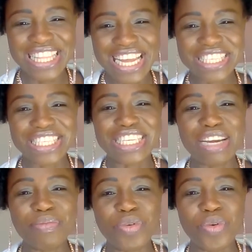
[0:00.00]
let
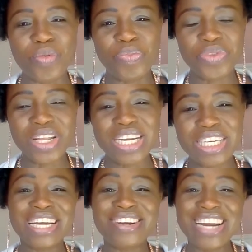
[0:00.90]
them go.
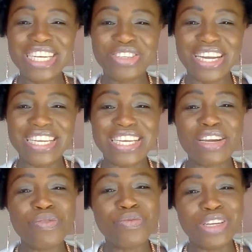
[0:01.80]
Gradually
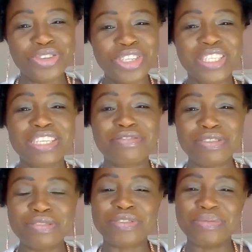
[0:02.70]
withdraw yourself
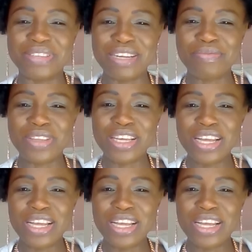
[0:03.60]
away from them.